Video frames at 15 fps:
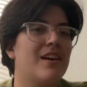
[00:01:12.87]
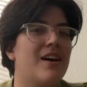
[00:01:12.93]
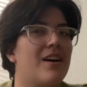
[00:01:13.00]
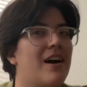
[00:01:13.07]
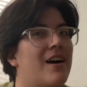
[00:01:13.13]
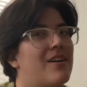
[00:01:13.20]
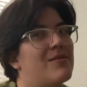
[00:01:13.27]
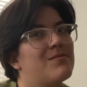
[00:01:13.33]

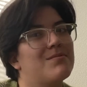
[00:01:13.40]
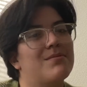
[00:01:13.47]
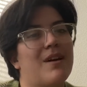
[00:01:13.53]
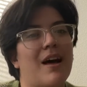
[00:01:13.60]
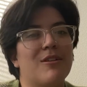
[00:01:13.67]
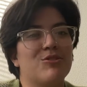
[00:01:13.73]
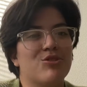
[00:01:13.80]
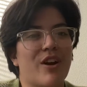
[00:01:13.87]

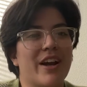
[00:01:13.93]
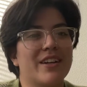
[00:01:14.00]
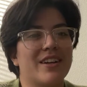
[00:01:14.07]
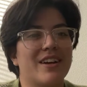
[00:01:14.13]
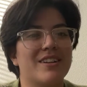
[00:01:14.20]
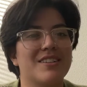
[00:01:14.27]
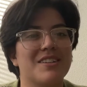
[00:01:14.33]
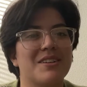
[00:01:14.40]
I'll try
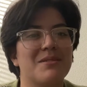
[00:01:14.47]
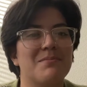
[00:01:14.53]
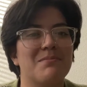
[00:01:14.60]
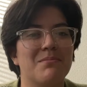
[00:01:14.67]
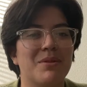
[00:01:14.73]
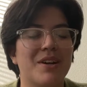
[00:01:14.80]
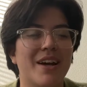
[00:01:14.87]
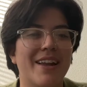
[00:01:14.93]
not to
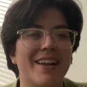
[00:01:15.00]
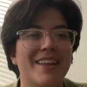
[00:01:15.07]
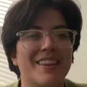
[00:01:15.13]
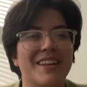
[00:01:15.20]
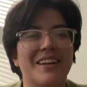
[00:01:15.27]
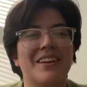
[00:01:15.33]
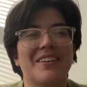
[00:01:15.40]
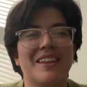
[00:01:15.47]
put
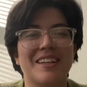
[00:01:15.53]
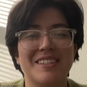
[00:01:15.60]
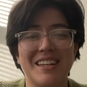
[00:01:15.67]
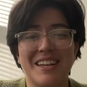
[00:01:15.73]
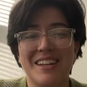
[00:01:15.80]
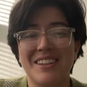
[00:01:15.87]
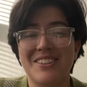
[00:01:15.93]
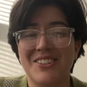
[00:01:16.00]
anything on that side
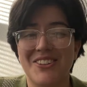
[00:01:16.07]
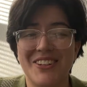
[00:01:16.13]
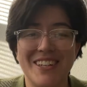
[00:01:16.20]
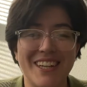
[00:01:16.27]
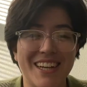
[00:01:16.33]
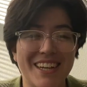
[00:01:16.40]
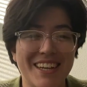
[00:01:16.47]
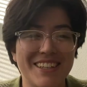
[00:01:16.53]
of the screen,
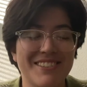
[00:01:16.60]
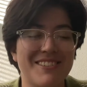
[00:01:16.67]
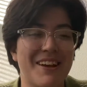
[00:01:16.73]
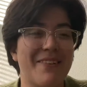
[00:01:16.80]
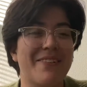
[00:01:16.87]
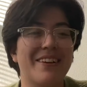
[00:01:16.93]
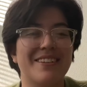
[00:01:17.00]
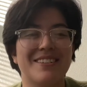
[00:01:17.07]
I guess, that
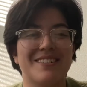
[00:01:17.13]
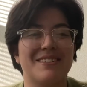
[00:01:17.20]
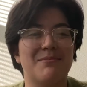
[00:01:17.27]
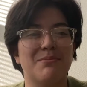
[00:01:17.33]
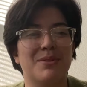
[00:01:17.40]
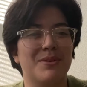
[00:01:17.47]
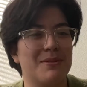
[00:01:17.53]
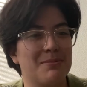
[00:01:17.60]
way it doesn't
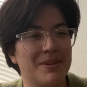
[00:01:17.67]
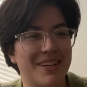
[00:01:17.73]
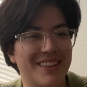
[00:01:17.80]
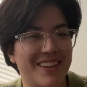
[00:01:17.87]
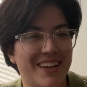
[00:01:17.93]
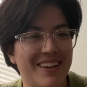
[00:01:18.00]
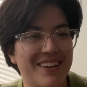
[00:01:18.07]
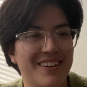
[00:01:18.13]
blow up like
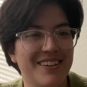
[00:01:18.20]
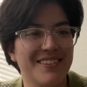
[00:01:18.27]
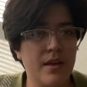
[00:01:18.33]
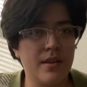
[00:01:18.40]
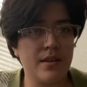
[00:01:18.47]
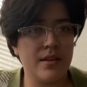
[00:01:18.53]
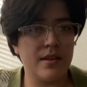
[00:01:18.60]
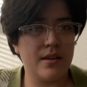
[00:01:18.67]
that.
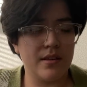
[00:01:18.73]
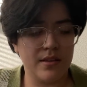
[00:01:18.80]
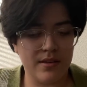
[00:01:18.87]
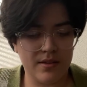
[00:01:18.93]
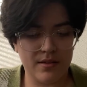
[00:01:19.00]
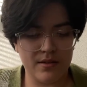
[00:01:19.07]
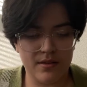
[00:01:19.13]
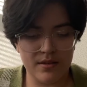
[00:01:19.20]

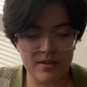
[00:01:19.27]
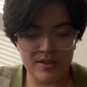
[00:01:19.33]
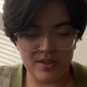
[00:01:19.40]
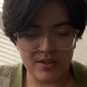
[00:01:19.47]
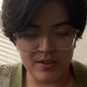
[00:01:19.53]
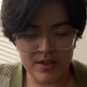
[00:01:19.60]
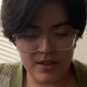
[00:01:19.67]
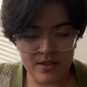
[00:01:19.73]
Y'all, this
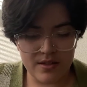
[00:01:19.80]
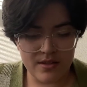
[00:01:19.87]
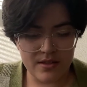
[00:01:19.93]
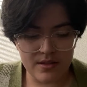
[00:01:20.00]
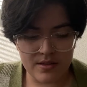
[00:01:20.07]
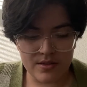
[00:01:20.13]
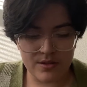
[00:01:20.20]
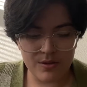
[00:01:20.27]
yarn is
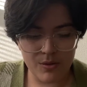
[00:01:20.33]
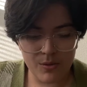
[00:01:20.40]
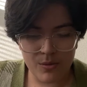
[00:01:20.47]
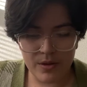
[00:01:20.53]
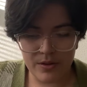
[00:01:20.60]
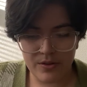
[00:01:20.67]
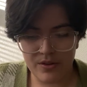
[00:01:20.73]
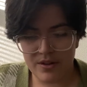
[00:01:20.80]
so
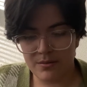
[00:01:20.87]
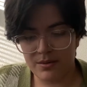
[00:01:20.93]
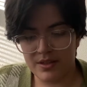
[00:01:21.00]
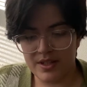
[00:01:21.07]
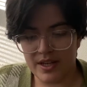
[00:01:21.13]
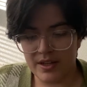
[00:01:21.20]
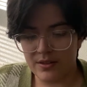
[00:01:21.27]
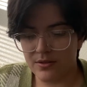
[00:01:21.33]
incredibly
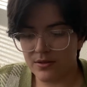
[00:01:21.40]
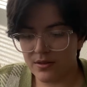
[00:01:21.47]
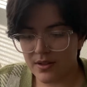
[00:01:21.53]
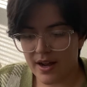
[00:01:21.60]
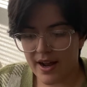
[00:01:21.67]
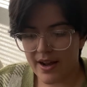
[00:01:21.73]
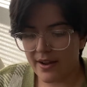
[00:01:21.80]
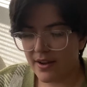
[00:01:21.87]
tangled.
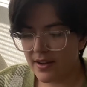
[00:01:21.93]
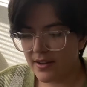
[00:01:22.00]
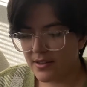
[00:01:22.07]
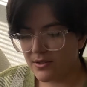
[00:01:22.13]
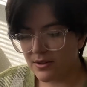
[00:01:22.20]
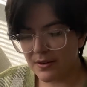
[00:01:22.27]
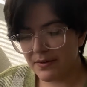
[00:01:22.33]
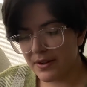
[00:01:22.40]
I
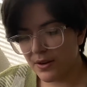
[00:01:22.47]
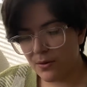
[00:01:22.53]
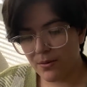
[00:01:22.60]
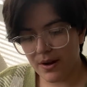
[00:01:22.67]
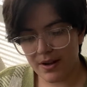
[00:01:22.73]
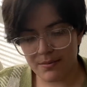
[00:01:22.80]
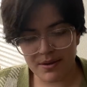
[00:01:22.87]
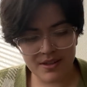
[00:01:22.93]
don't even know
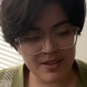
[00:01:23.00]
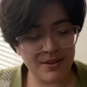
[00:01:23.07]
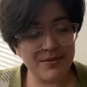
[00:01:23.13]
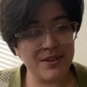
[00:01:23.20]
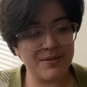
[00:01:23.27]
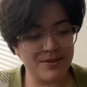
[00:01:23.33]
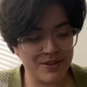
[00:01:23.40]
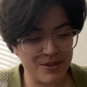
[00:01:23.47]
why, because I've
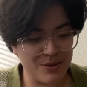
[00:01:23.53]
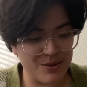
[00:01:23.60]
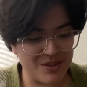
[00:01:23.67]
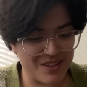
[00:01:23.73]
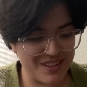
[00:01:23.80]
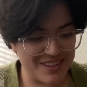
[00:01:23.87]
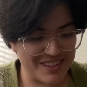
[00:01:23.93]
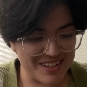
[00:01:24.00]
never used
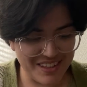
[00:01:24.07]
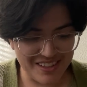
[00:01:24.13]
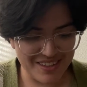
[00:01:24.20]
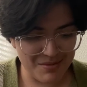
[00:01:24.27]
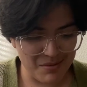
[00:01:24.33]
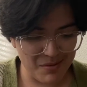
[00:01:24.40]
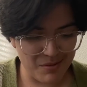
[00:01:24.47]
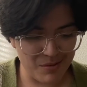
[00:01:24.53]
this color
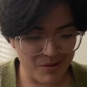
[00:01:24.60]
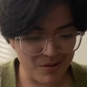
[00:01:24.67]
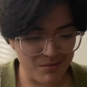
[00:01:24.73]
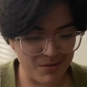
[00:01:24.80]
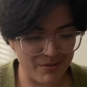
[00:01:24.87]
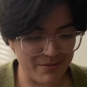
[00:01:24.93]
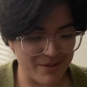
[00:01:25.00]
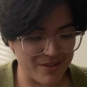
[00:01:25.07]
before,
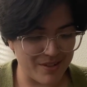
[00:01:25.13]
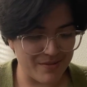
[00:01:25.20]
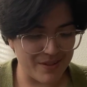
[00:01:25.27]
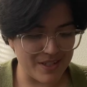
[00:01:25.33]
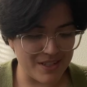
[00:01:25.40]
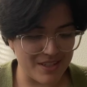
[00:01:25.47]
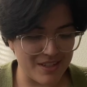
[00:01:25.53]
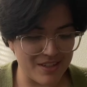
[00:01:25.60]
but for some
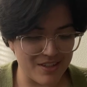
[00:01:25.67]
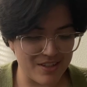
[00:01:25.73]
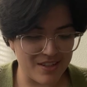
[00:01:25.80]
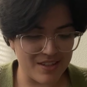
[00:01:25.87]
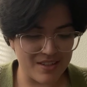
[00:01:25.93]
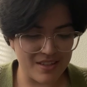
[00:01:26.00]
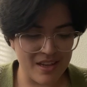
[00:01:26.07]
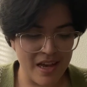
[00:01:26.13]
reason it's
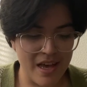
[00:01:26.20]
just